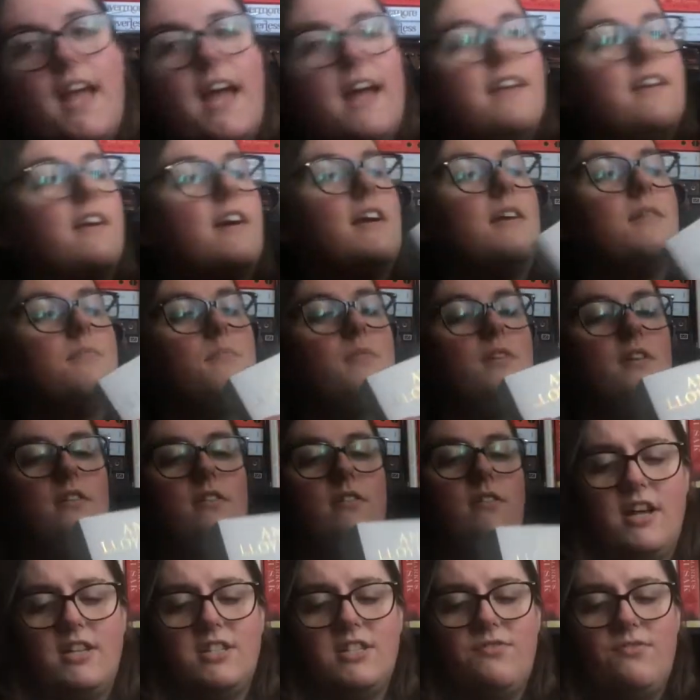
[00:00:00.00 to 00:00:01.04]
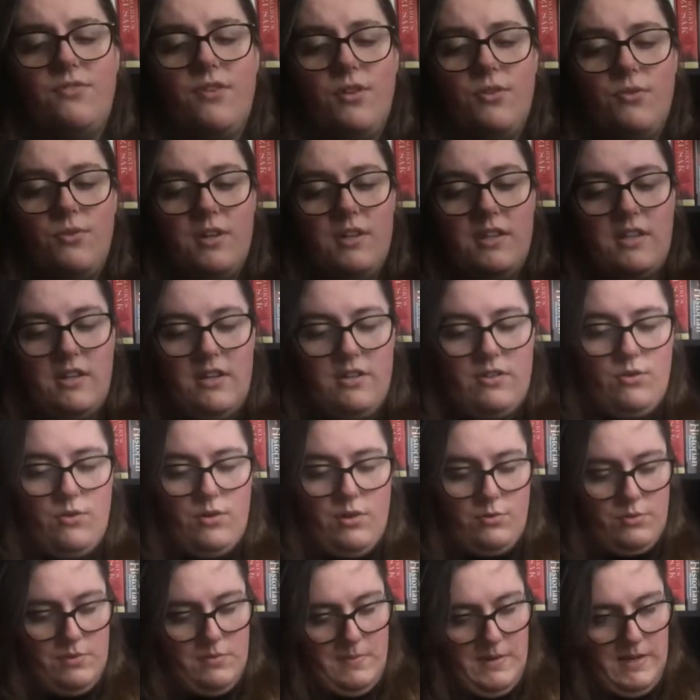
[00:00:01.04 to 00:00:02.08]
And I'm actually further in it than I
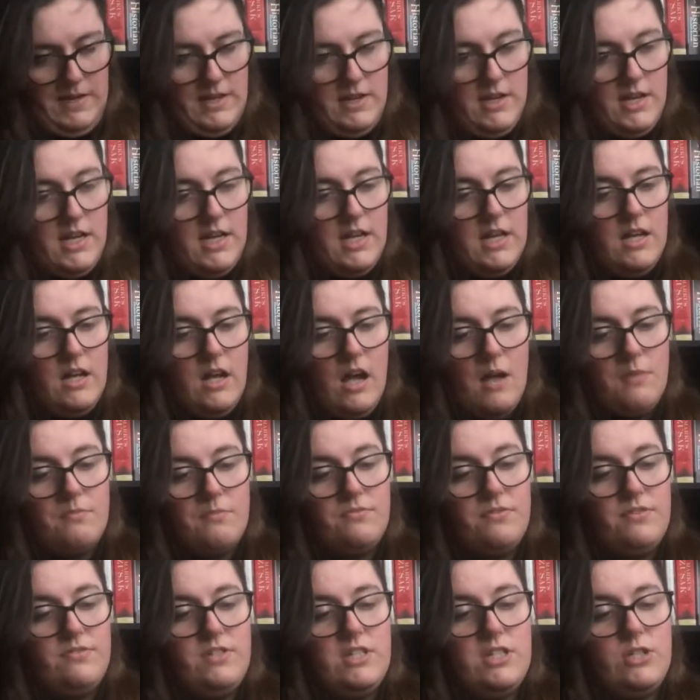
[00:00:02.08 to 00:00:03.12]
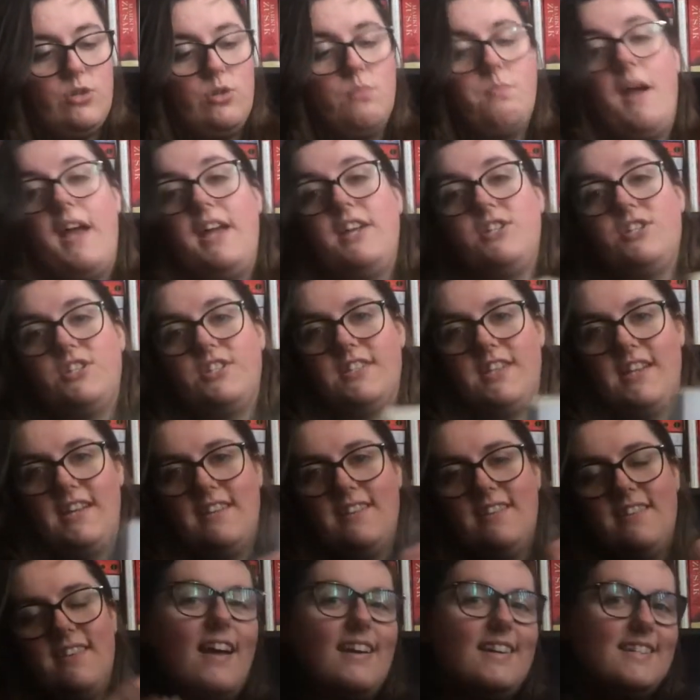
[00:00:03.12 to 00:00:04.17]
thought I would be. I'm 52 pages in,
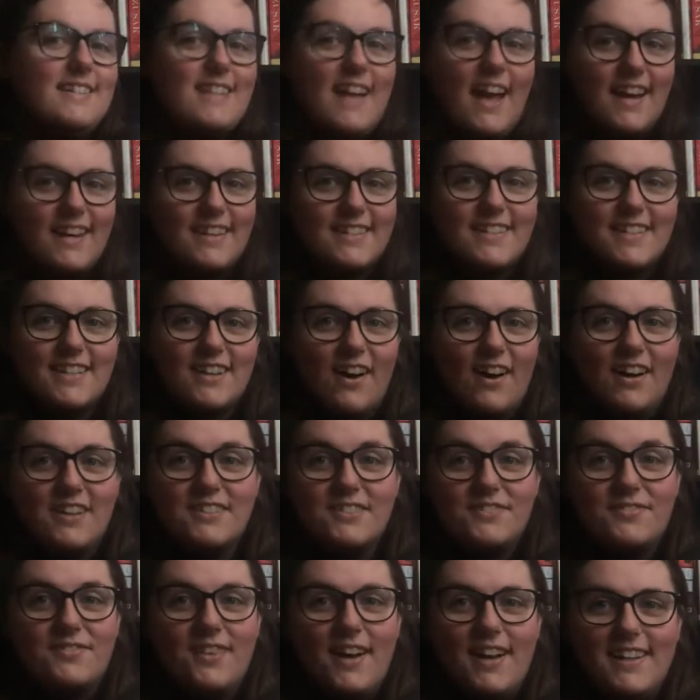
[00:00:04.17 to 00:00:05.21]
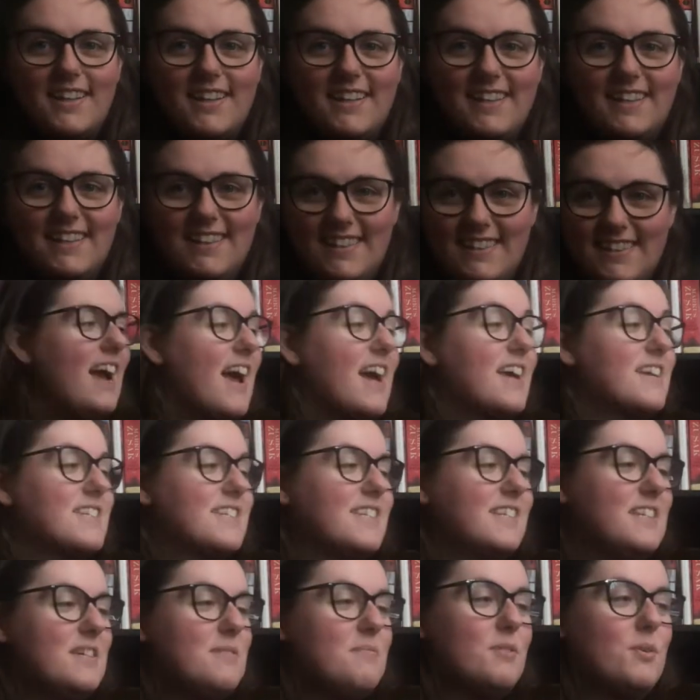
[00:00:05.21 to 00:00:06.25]
and he's actually kind of funny. I
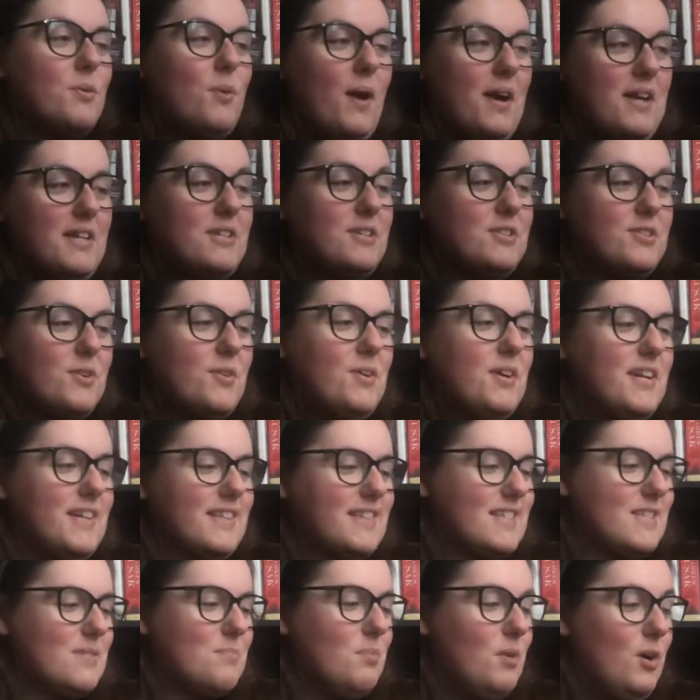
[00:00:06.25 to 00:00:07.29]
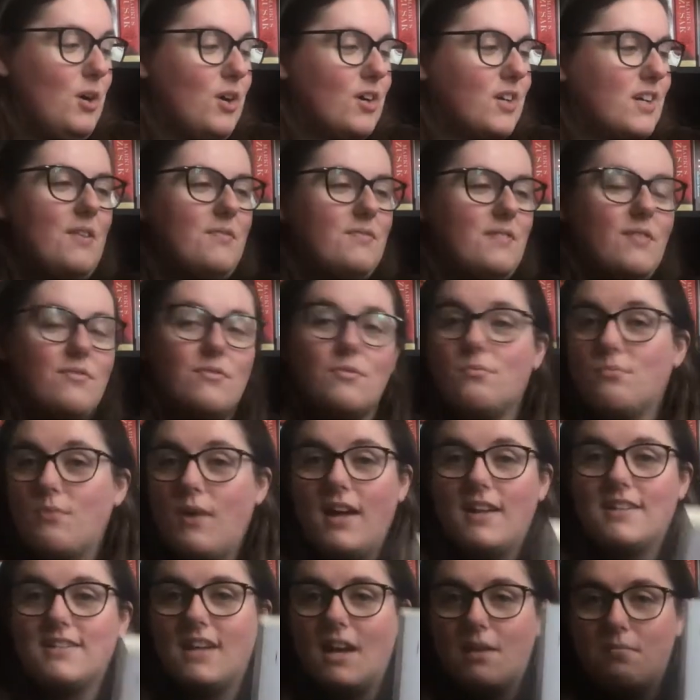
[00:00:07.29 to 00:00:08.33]
actually am quite enjoying this book. I've never
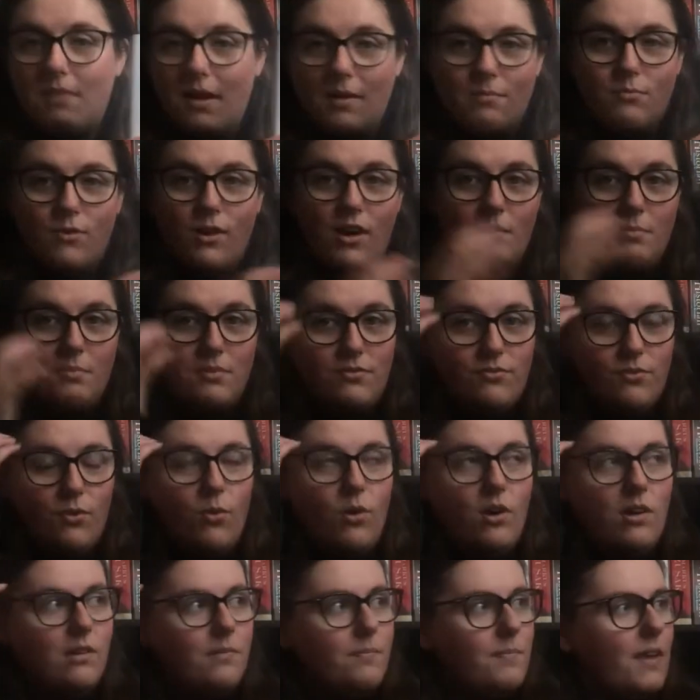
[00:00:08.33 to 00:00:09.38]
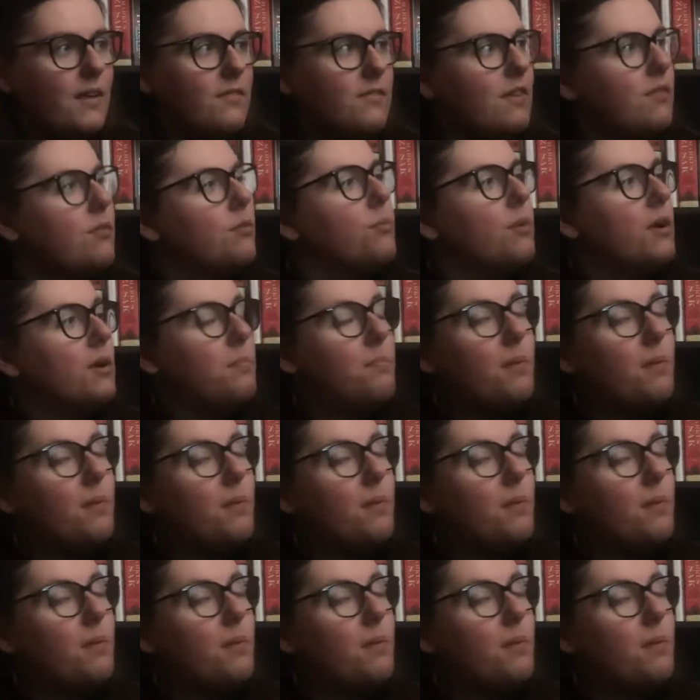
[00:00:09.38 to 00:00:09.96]
read a memoir before. I've never read a